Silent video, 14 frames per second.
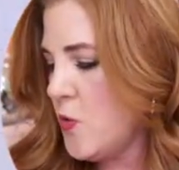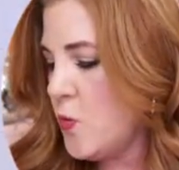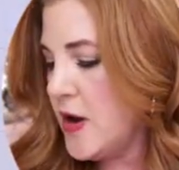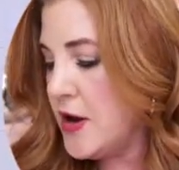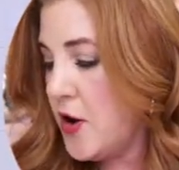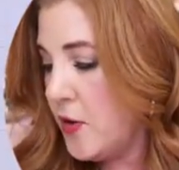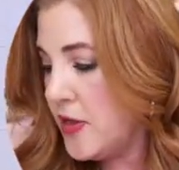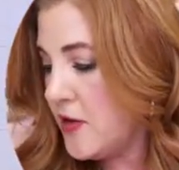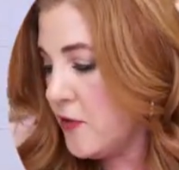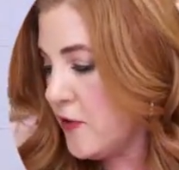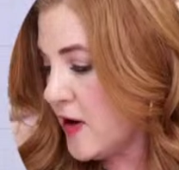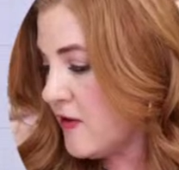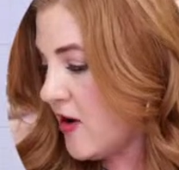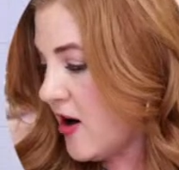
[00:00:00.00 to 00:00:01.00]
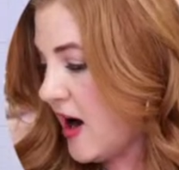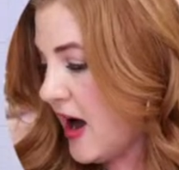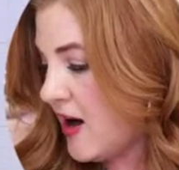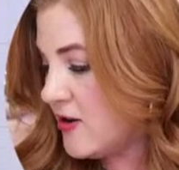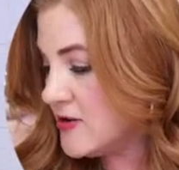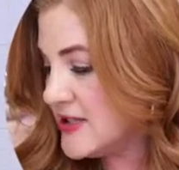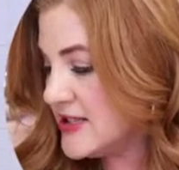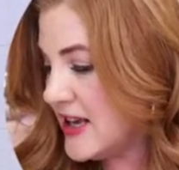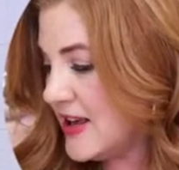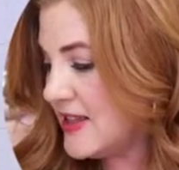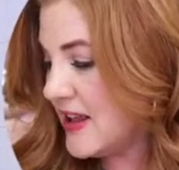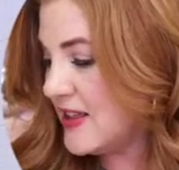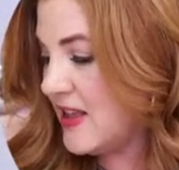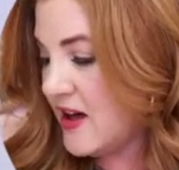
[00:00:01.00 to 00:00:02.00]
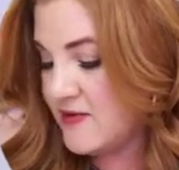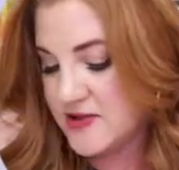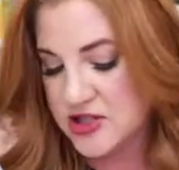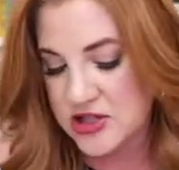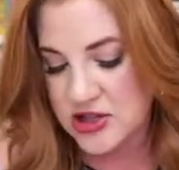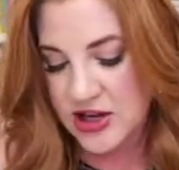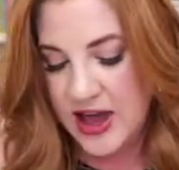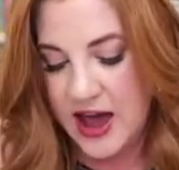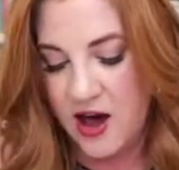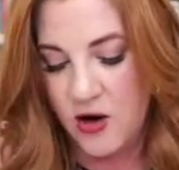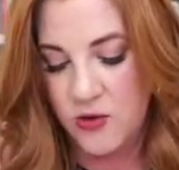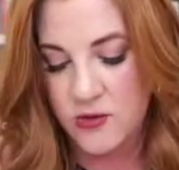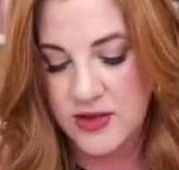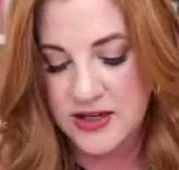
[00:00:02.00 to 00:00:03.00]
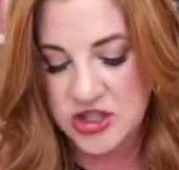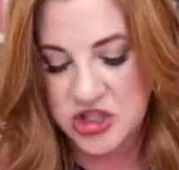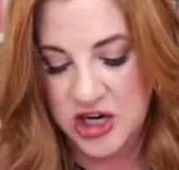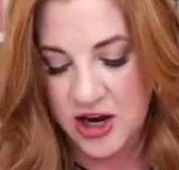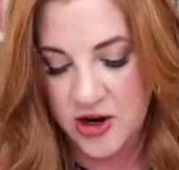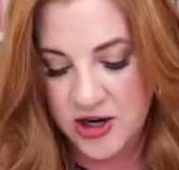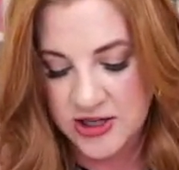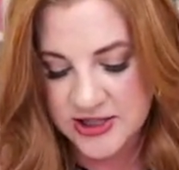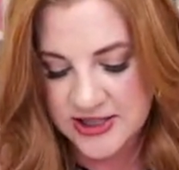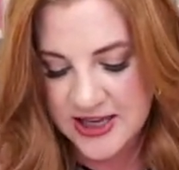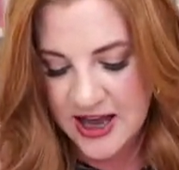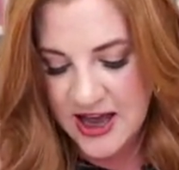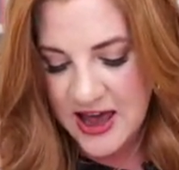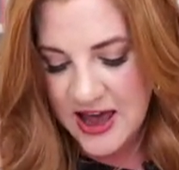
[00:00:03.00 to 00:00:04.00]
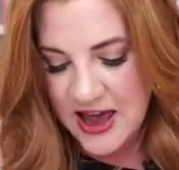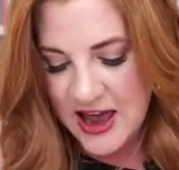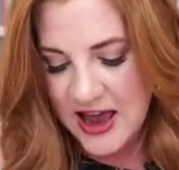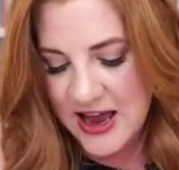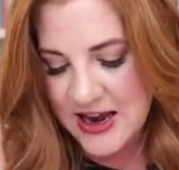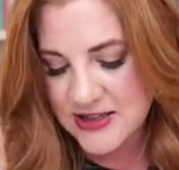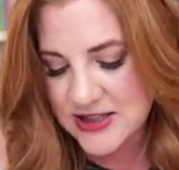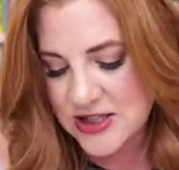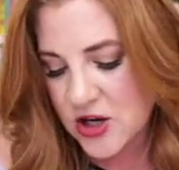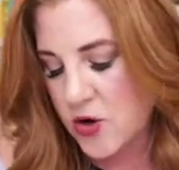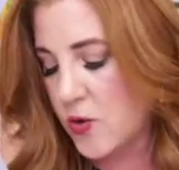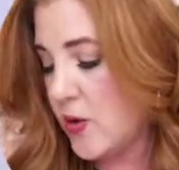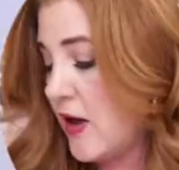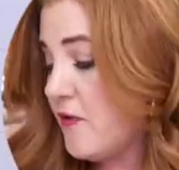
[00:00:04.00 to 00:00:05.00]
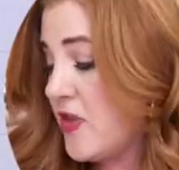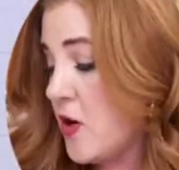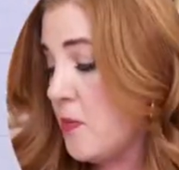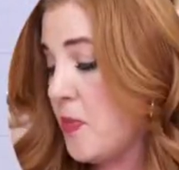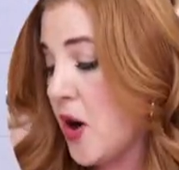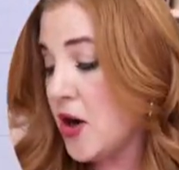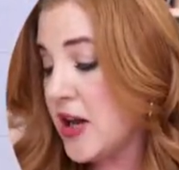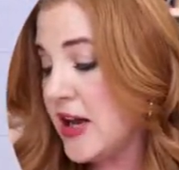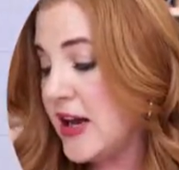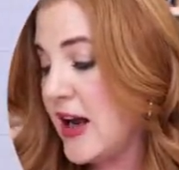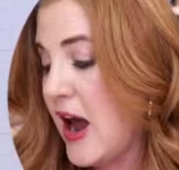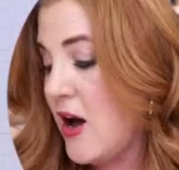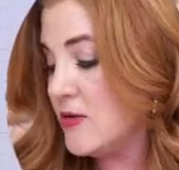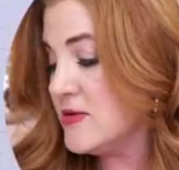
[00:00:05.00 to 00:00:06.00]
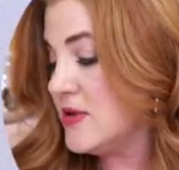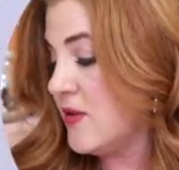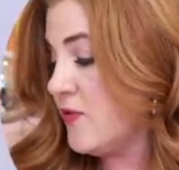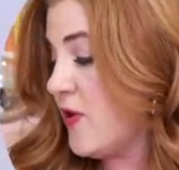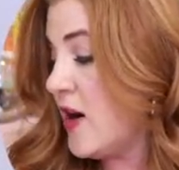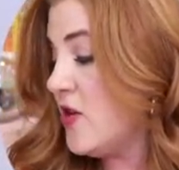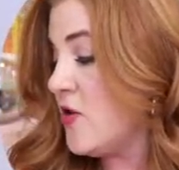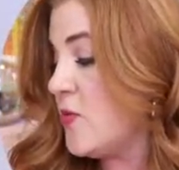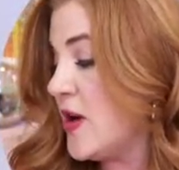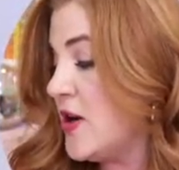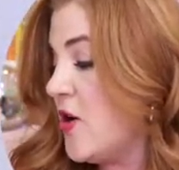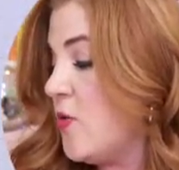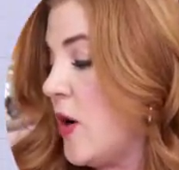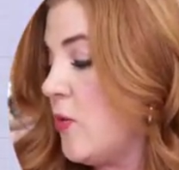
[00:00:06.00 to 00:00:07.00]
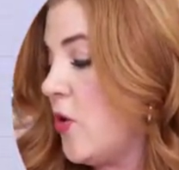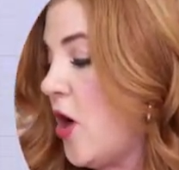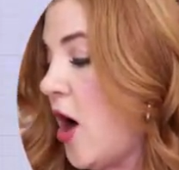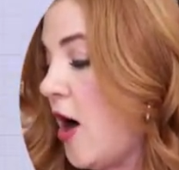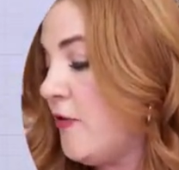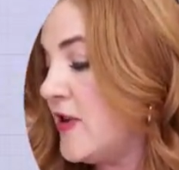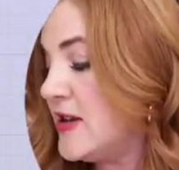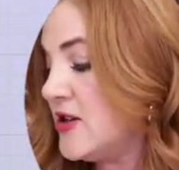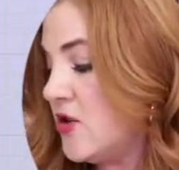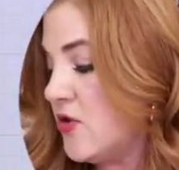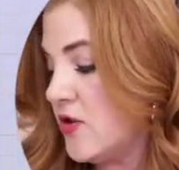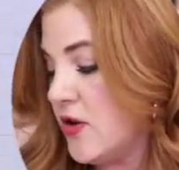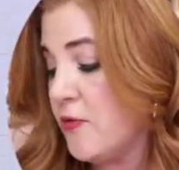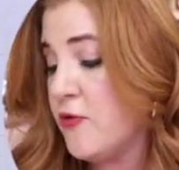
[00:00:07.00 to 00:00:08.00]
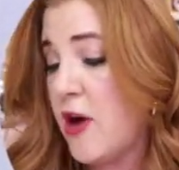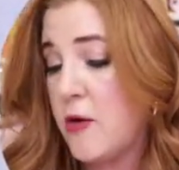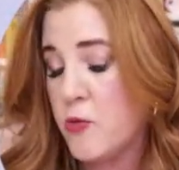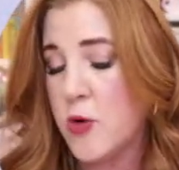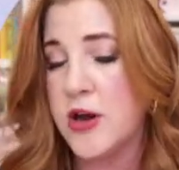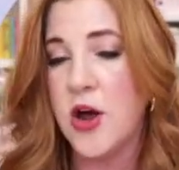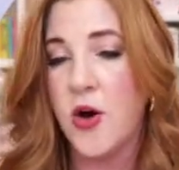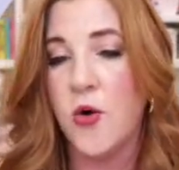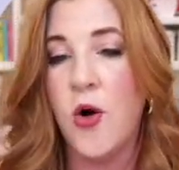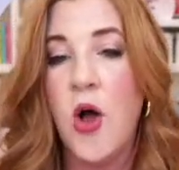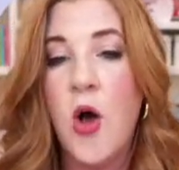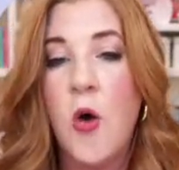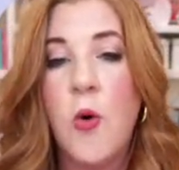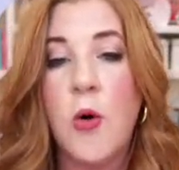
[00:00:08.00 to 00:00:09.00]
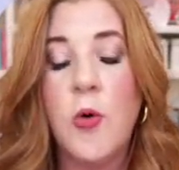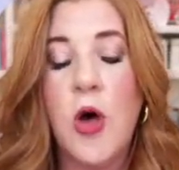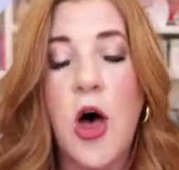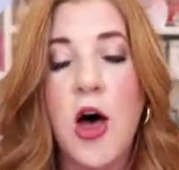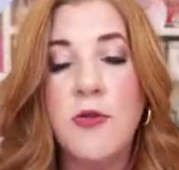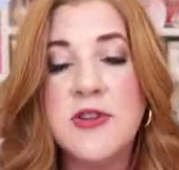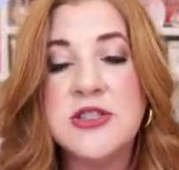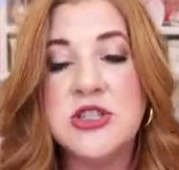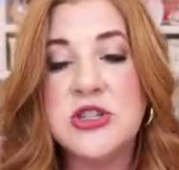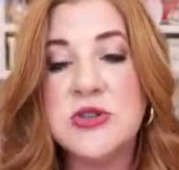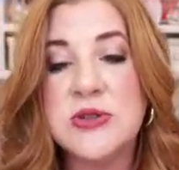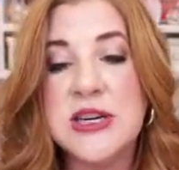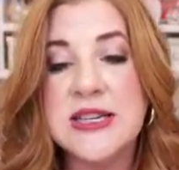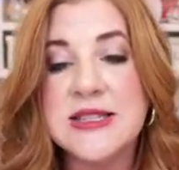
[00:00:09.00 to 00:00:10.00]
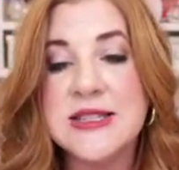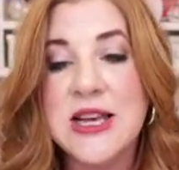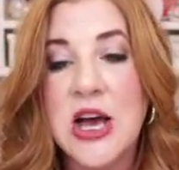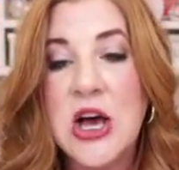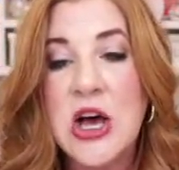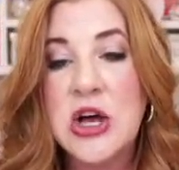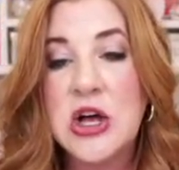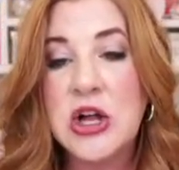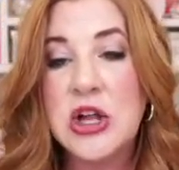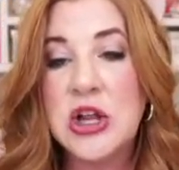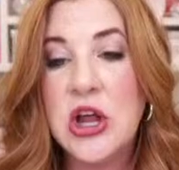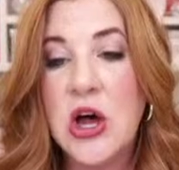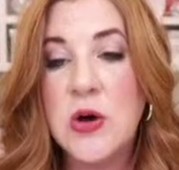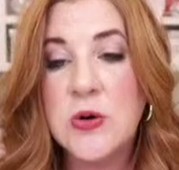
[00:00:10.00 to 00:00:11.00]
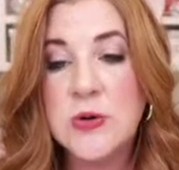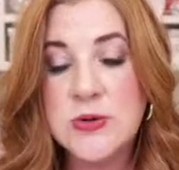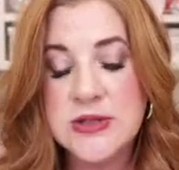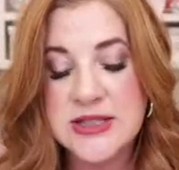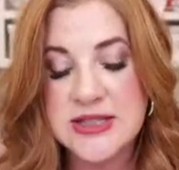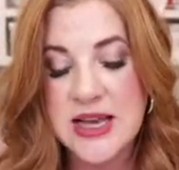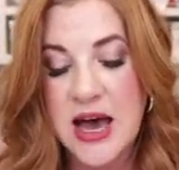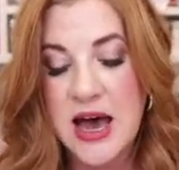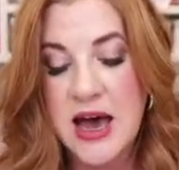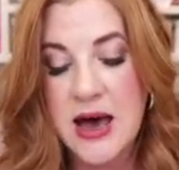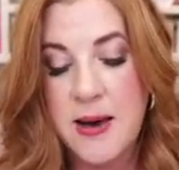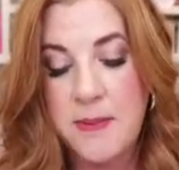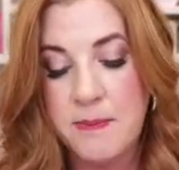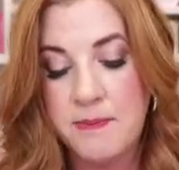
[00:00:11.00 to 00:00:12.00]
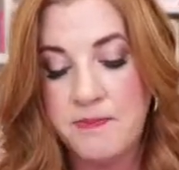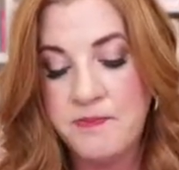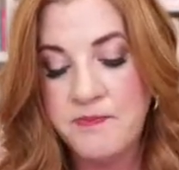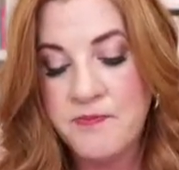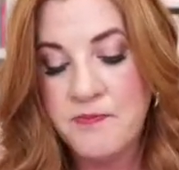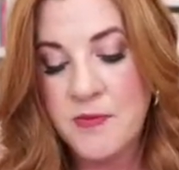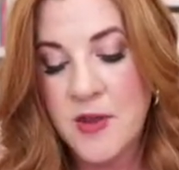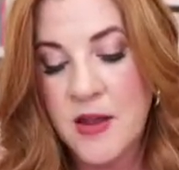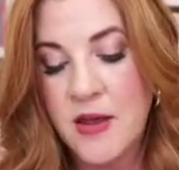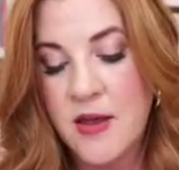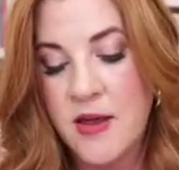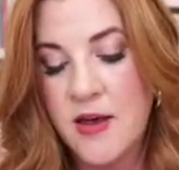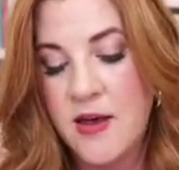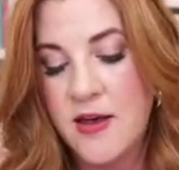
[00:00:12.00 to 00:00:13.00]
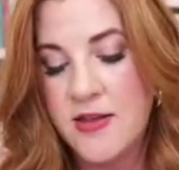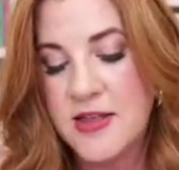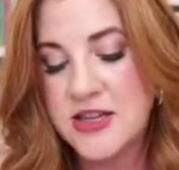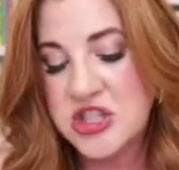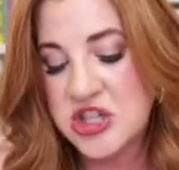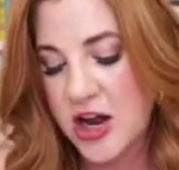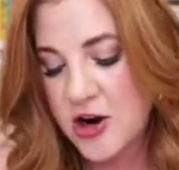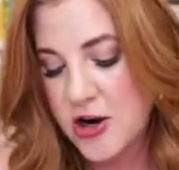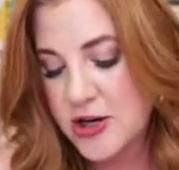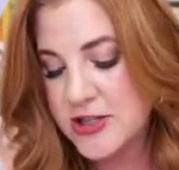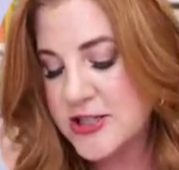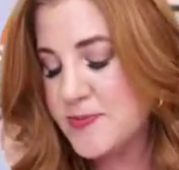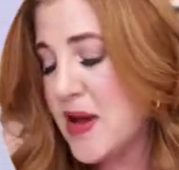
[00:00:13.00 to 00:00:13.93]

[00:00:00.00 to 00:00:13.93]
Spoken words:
window in the front of our house, and they love to look out the shutters, And so if they're barking out the front of the window, what we'll often do, or their front window, what we'll often do is close the shutters.